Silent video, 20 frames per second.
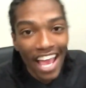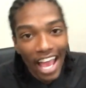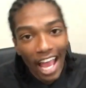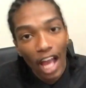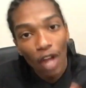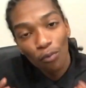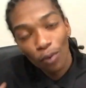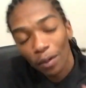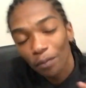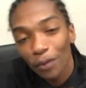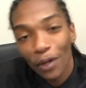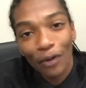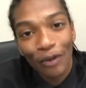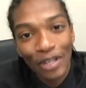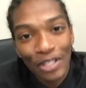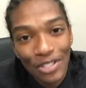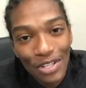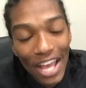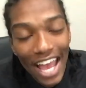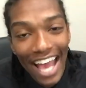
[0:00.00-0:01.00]
And what we're
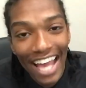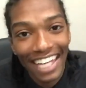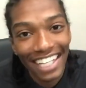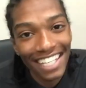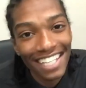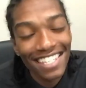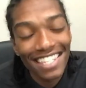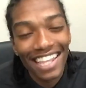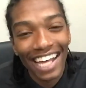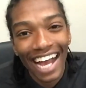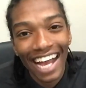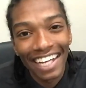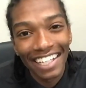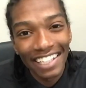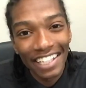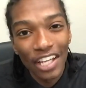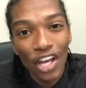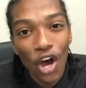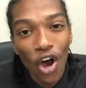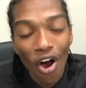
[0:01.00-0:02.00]
going to add is the
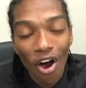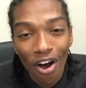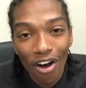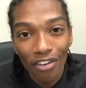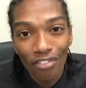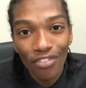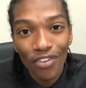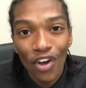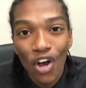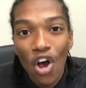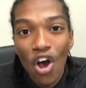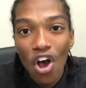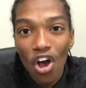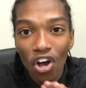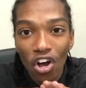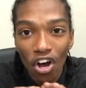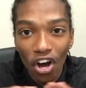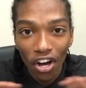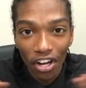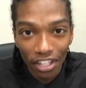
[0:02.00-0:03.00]
idea of
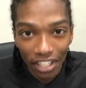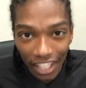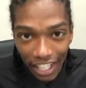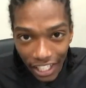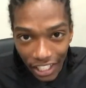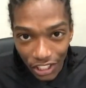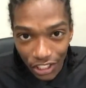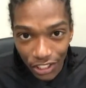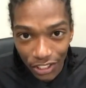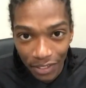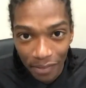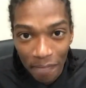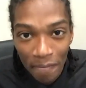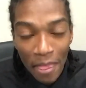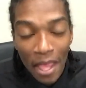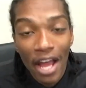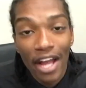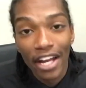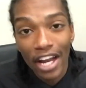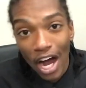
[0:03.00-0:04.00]
correlation.
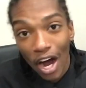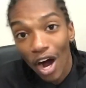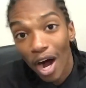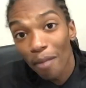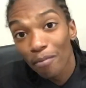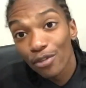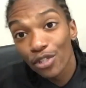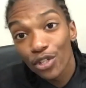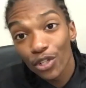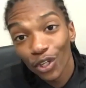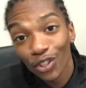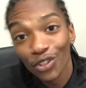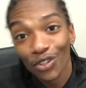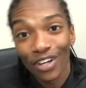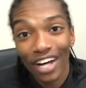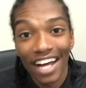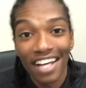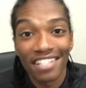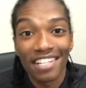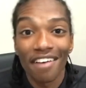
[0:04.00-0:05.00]
Now, I'm sure you
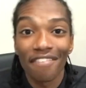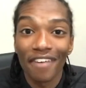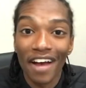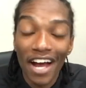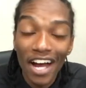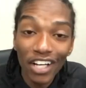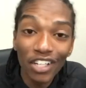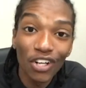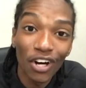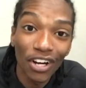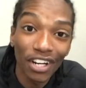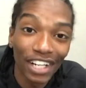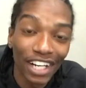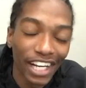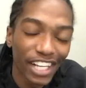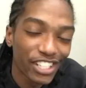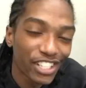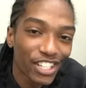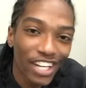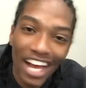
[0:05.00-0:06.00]
guys have heard
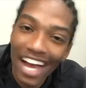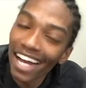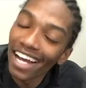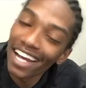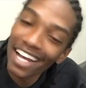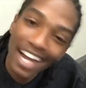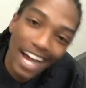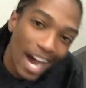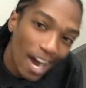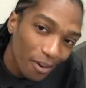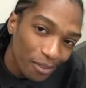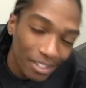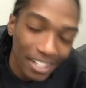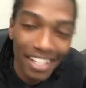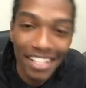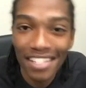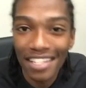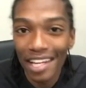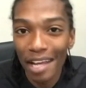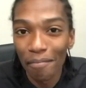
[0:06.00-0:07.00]
correlation a
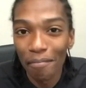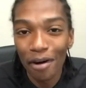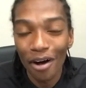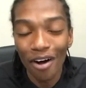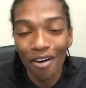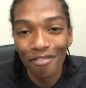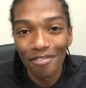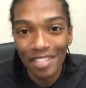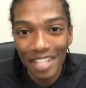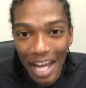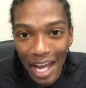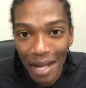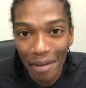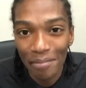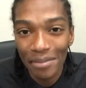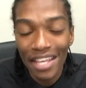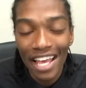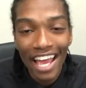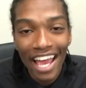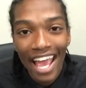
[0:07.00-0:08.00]
countless number of
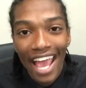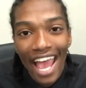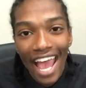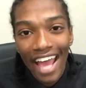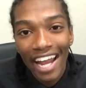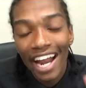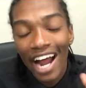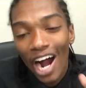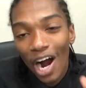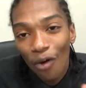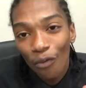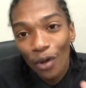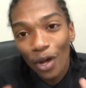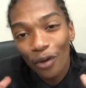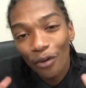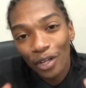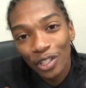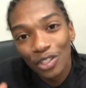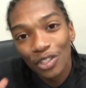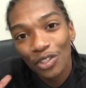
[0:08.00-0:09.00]
times, and how we're
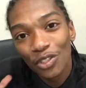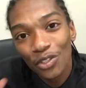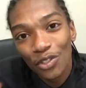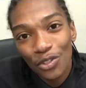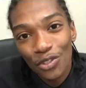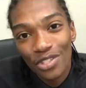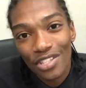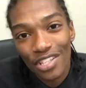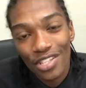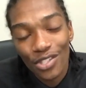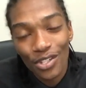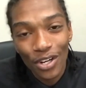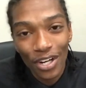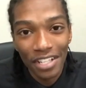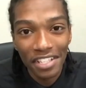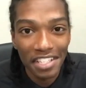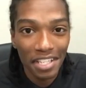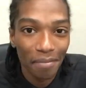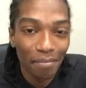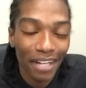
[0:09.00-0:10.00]
going to use this
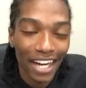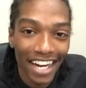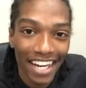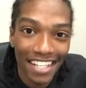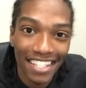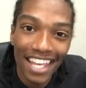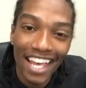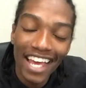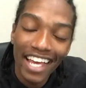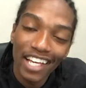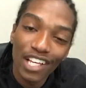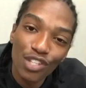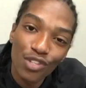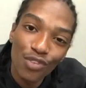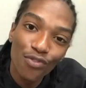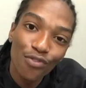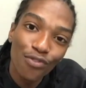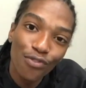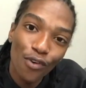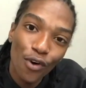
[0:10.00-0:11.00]
concept, guys, is
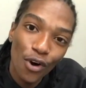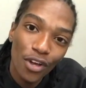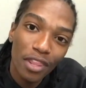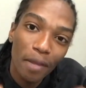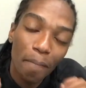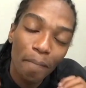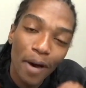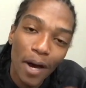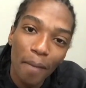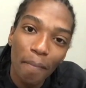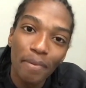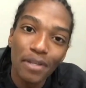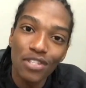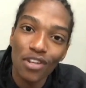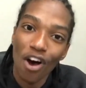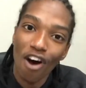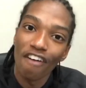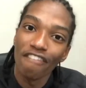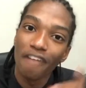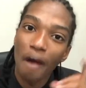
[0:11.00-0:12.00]
for the purpose
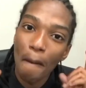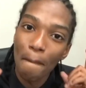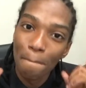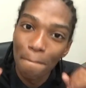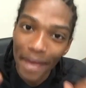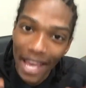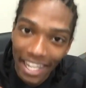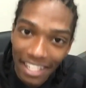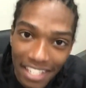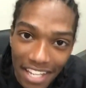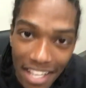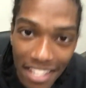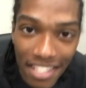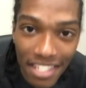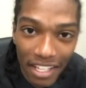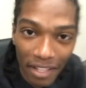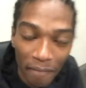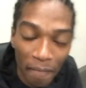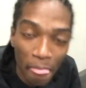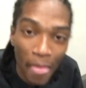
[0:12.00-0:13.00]
of
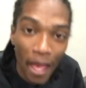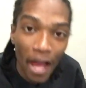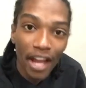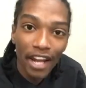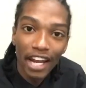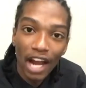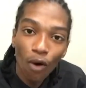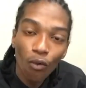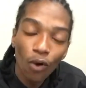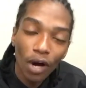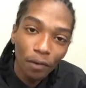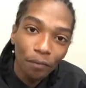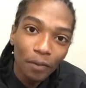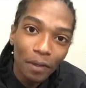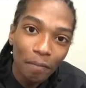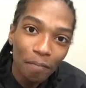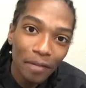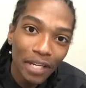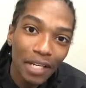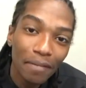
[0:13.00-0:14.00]
backtesting. Now, what
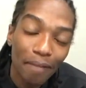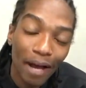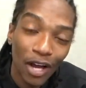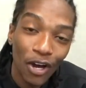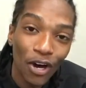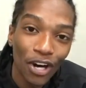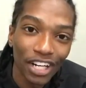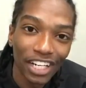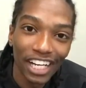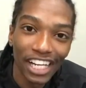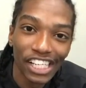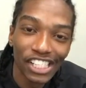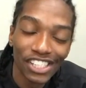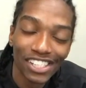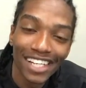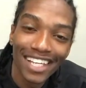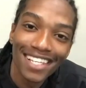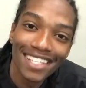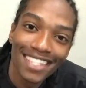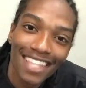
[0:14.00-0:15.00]
we mean by
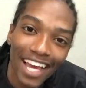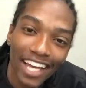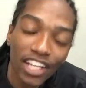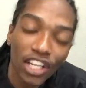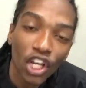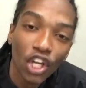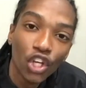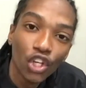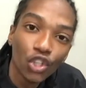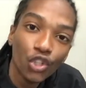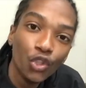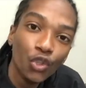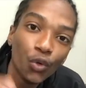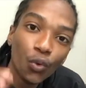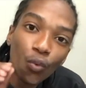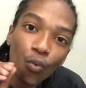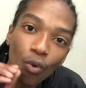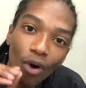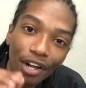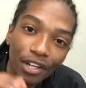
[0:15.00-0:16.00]
correlation is that you
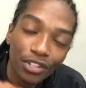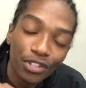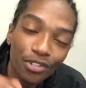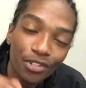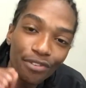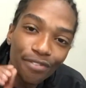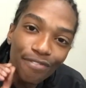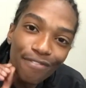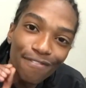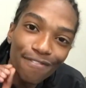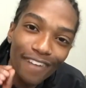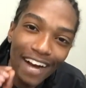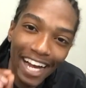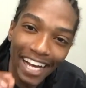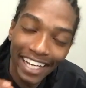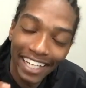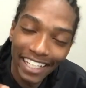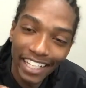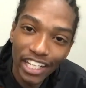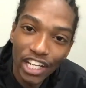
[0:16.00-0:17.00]
want to
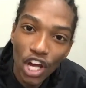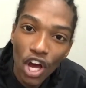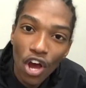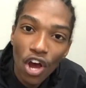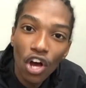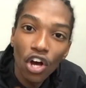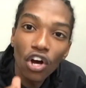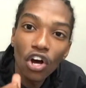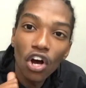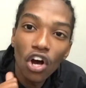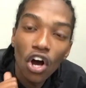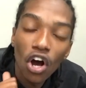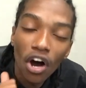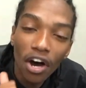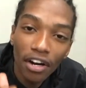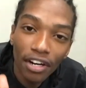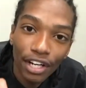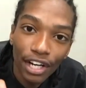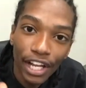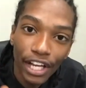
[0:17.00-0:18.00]
find
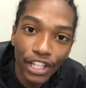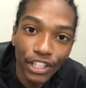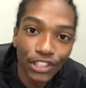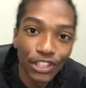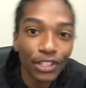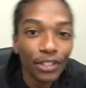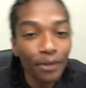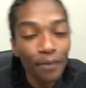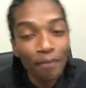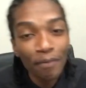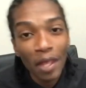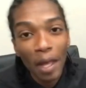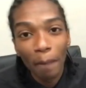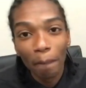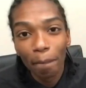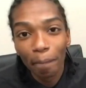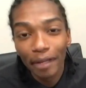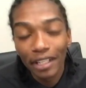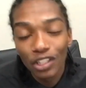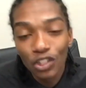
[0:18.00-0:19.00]
correlation
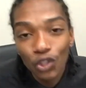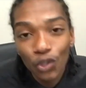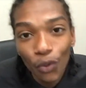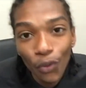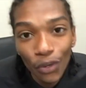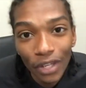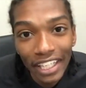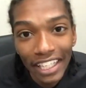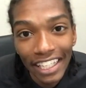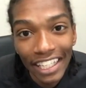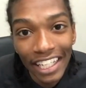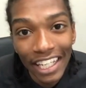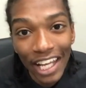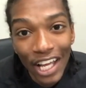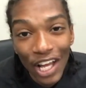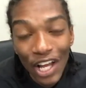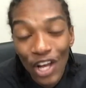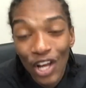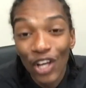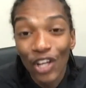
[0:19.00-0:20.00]

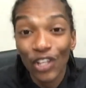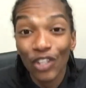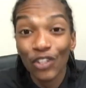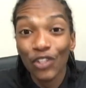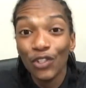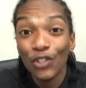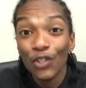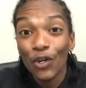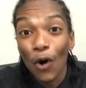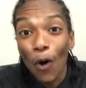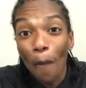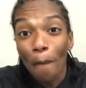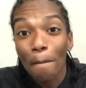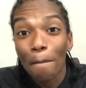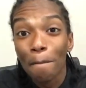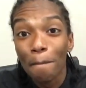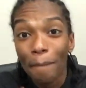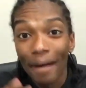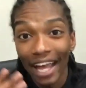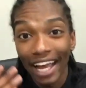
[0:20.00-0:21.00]
between your
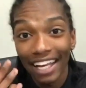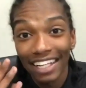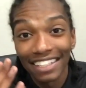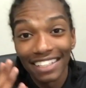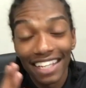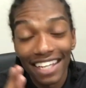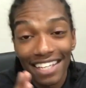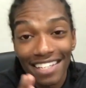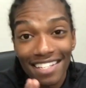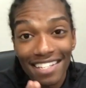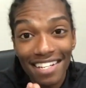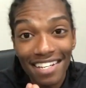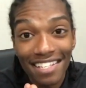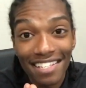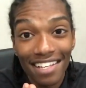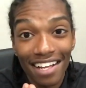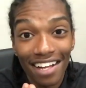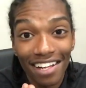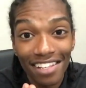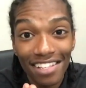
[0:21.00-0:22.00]
backtest
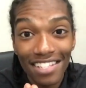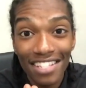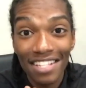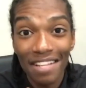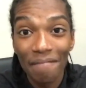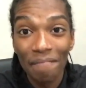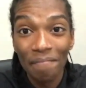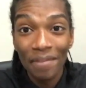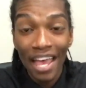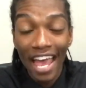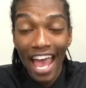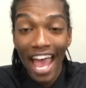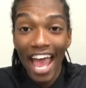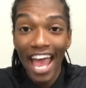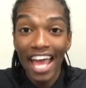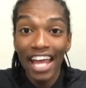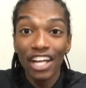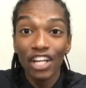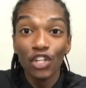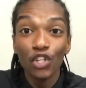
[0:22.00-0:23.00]
results
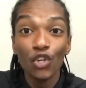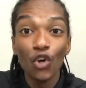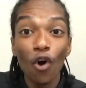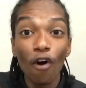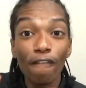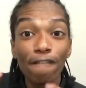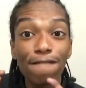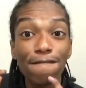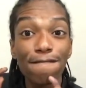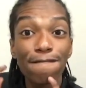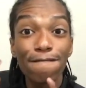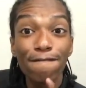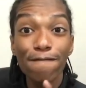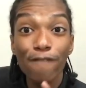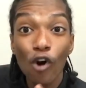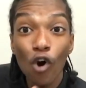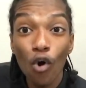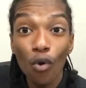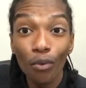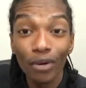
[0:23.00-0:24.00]
and your
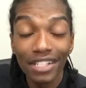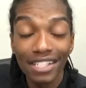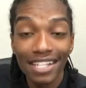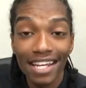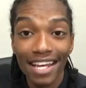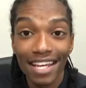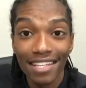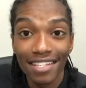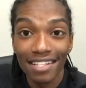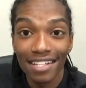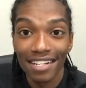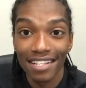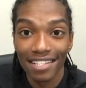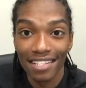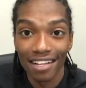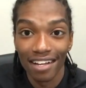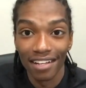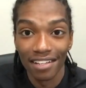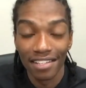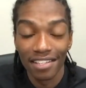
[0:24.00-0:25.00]
forward test
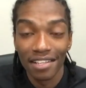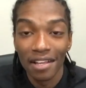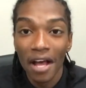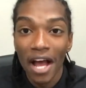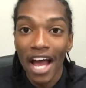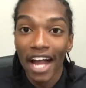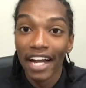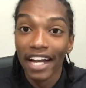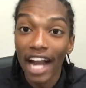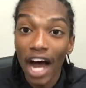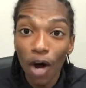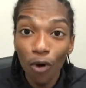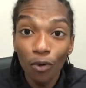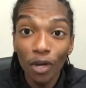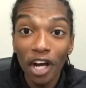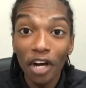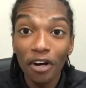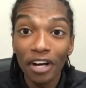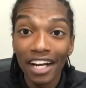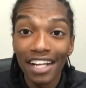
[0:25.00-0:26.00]
results. Now we
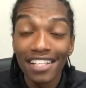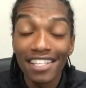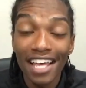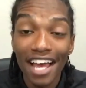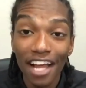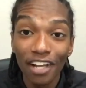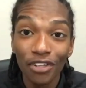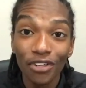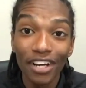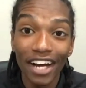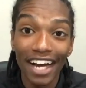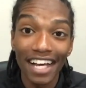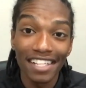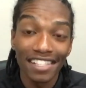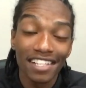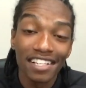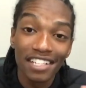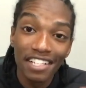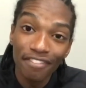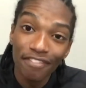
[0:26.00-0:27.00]
are going to tell you guys
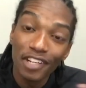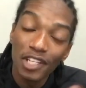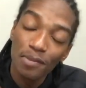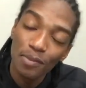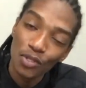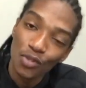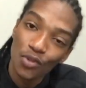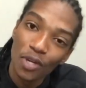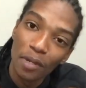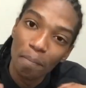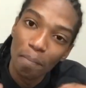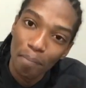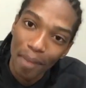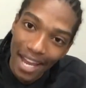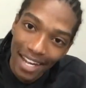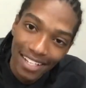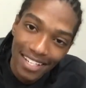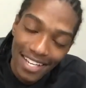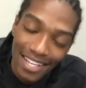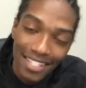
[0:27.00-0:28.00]
the difference between
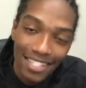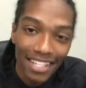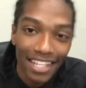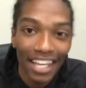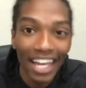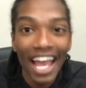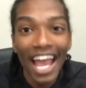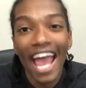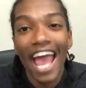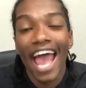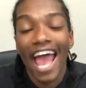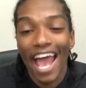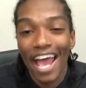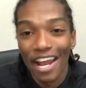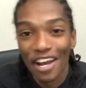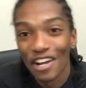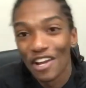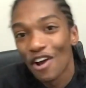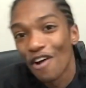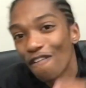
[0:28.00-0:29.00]
backtesting
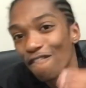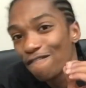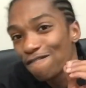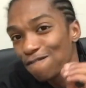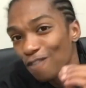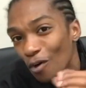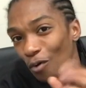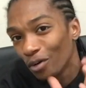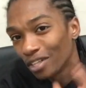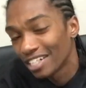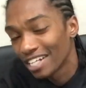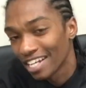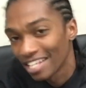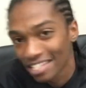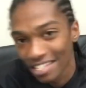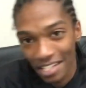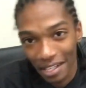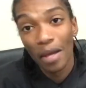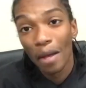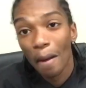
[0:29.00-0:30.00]
and forward
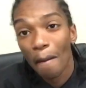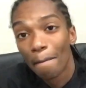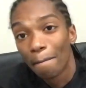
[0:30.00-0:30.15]
testing.